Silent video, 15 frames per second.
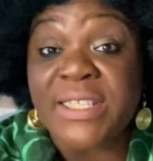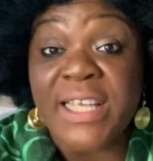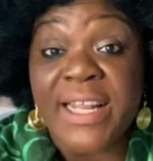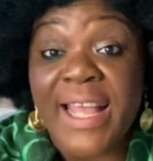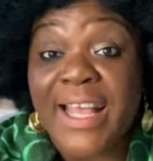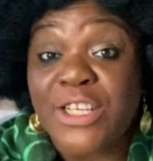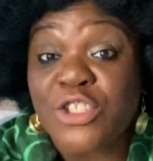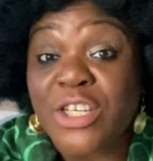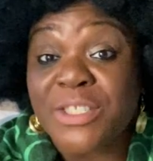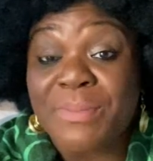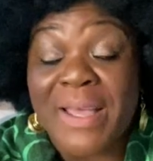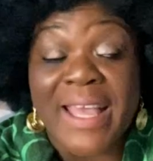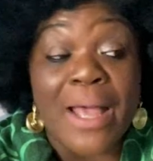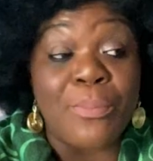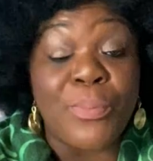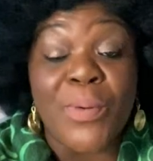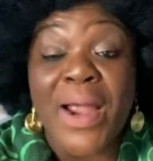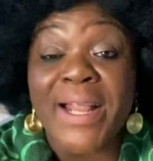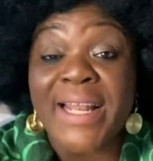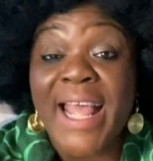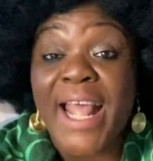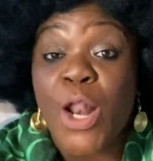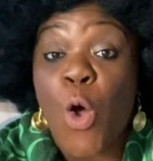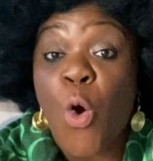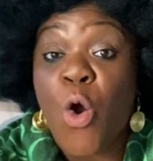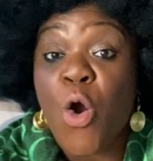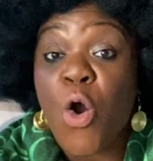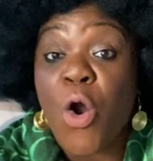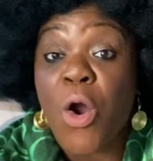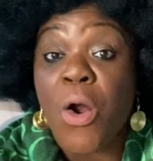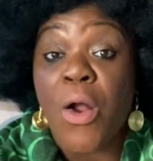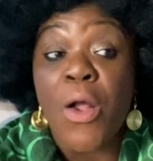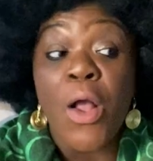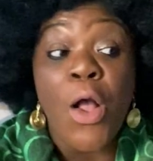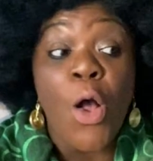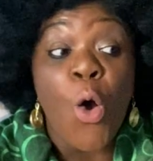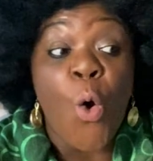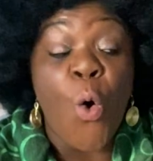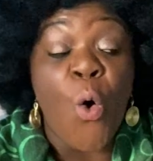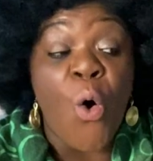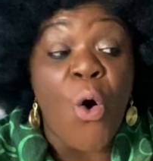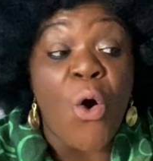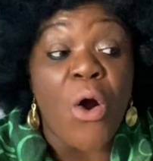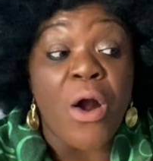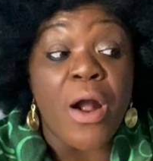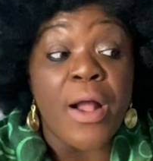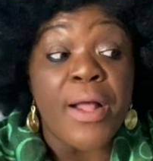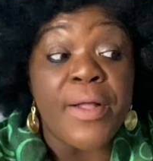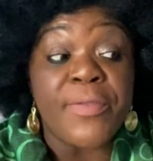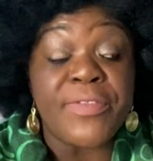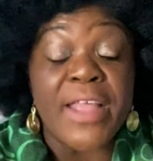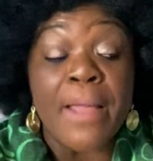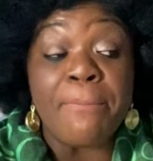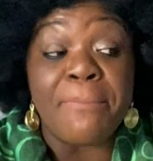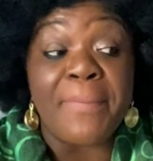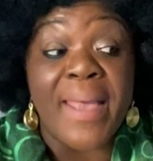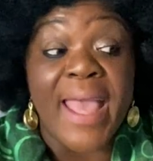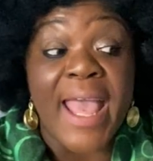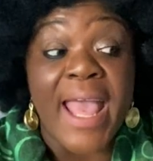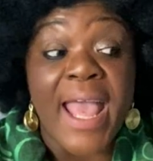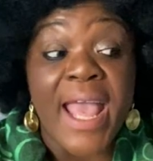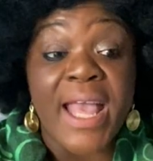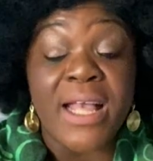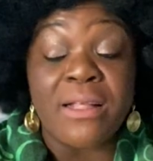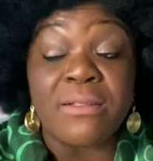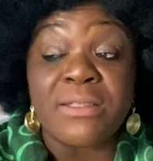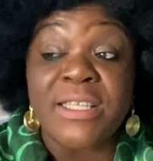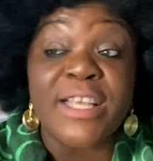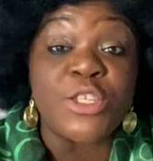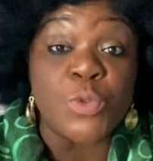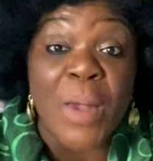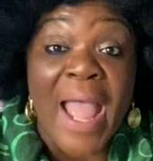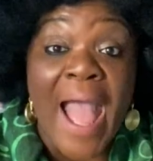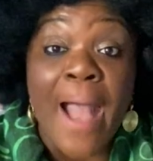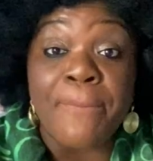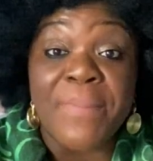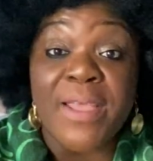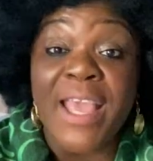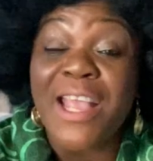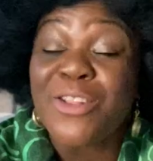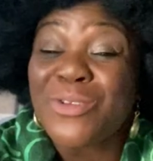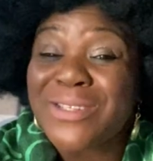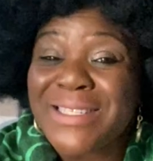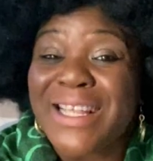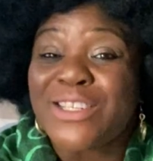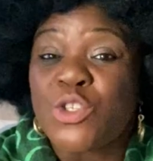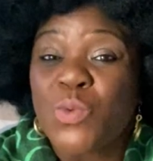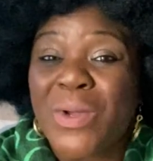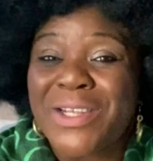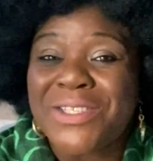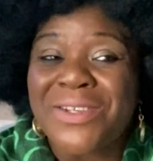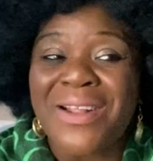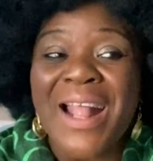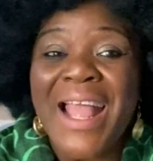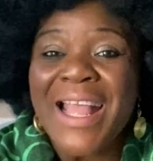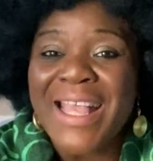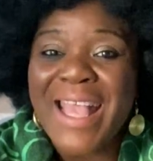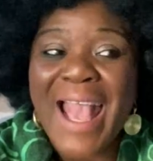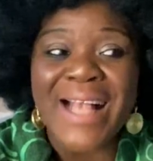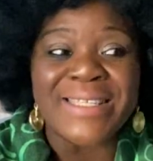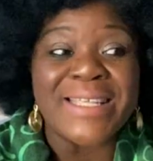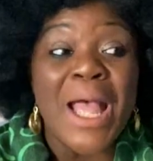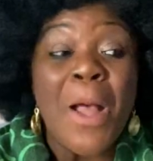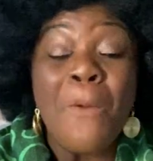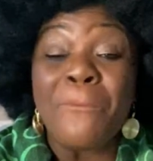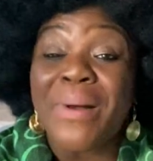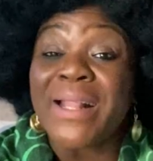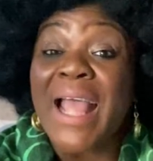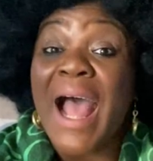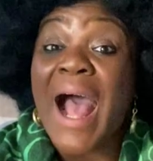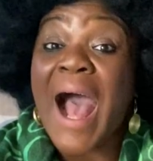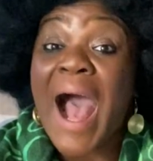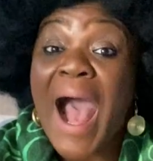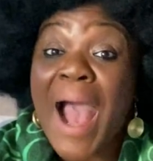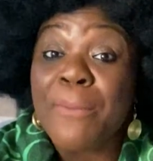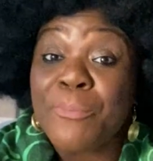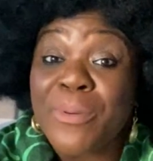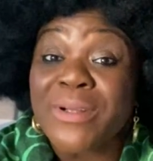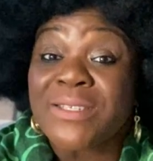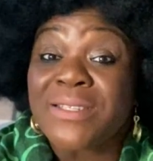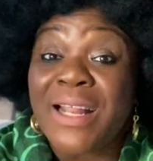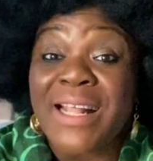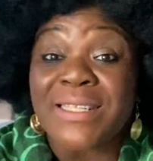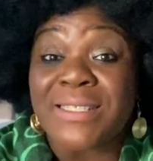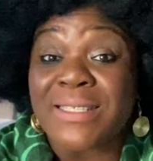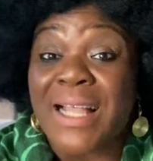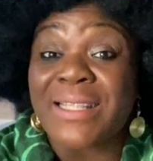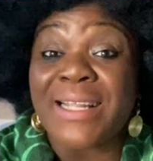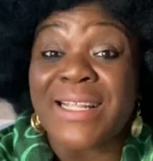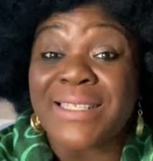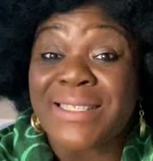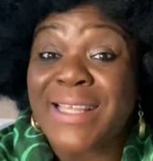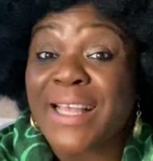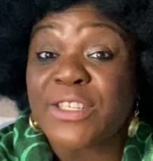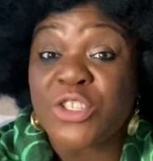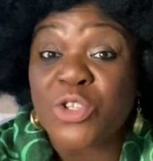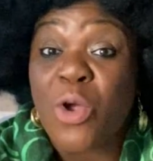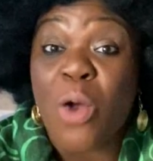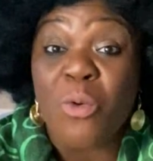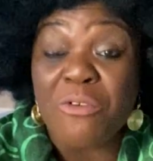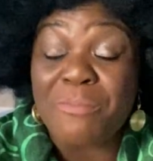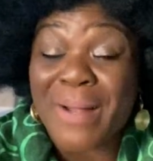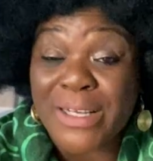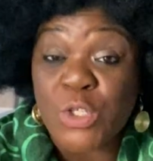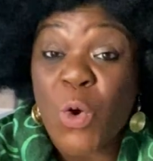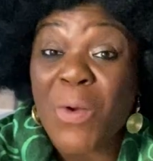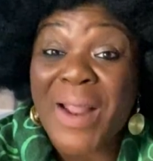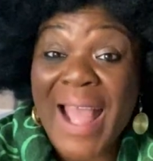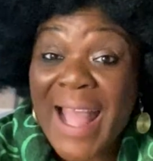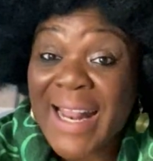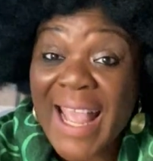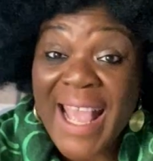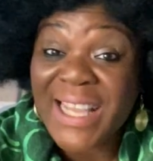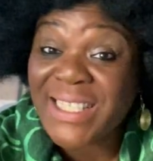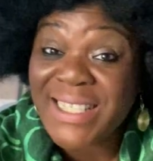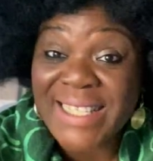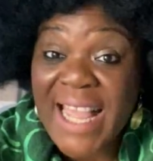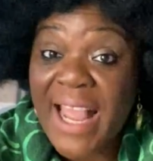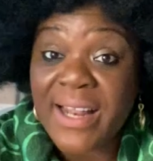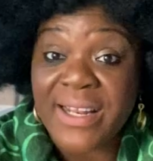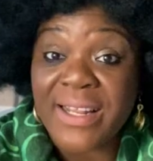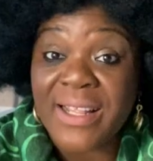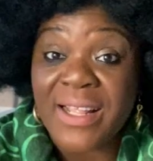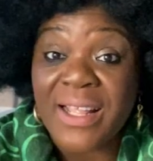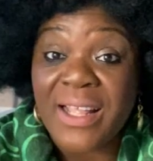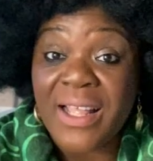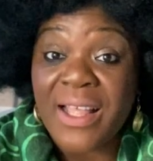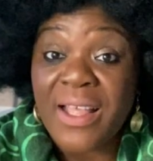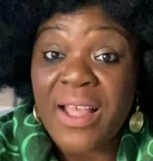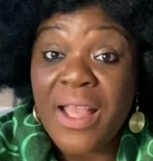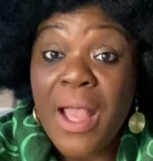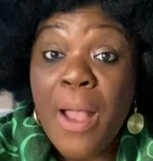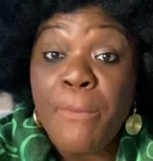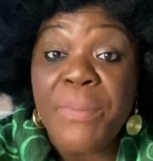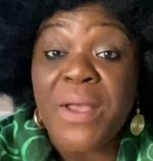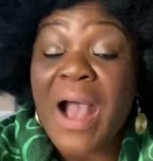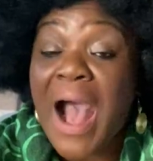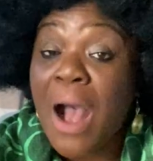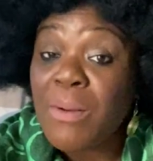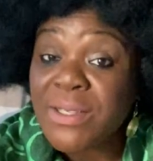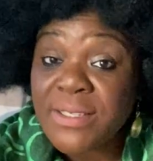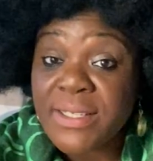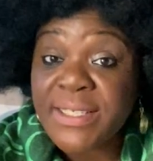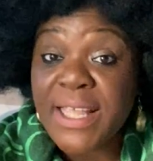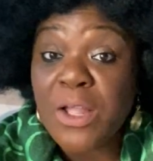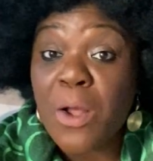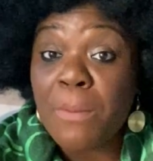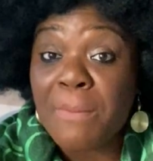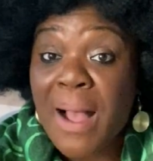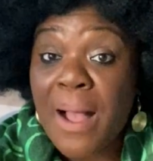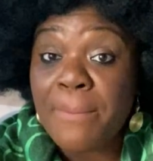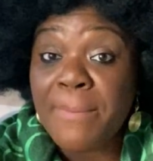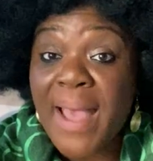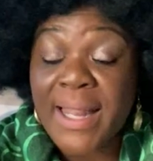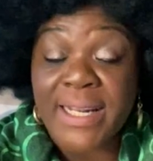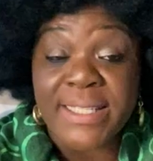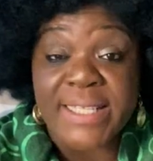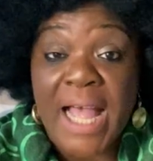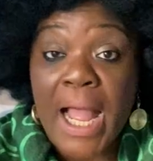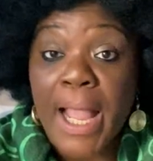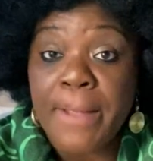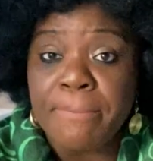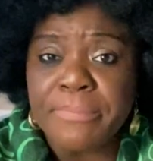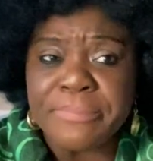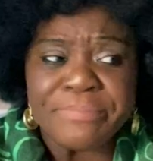teenagers may get pregnant or they may... things will happen in the situation, yes. But I personally started a sex talk with my daughter at age 10, because I was a single mom at the time,